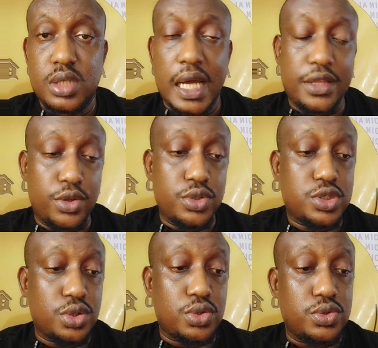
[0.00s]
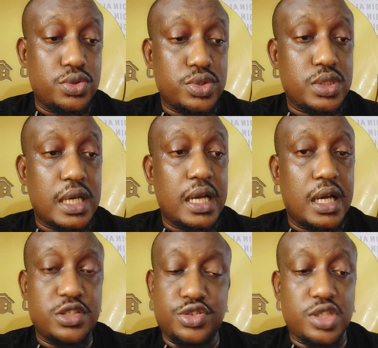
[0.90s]
and those tokens,
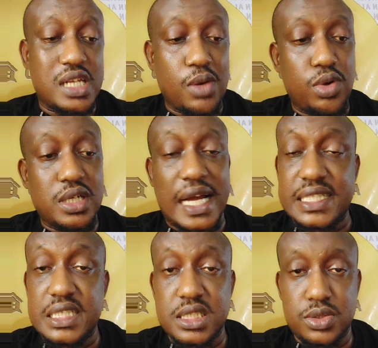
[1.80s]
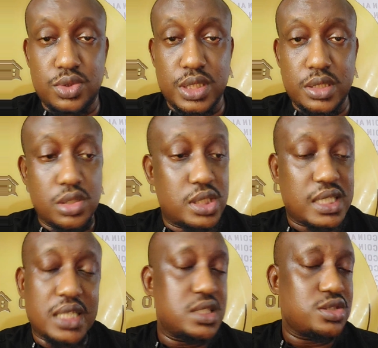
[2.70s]
just like what Cathy is doing.
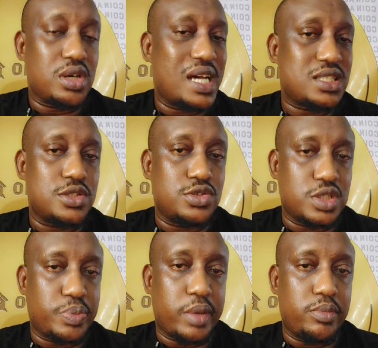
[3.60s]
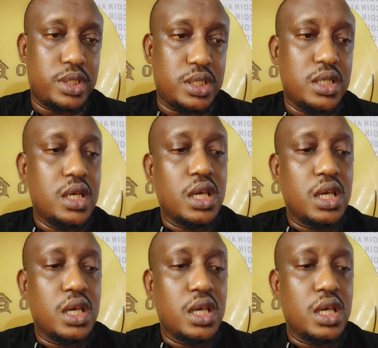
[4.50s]
Cathy is not asking you to spend money.